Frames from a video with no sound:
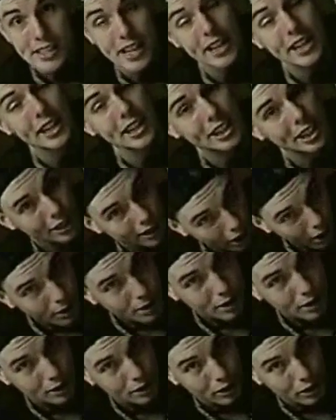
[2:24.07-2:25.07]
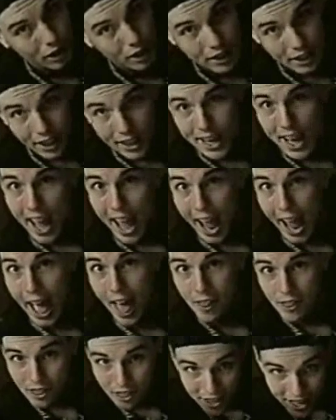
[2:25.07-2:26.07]
take a closer look
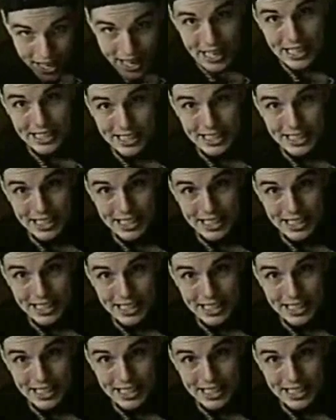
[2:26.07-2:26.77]
at this.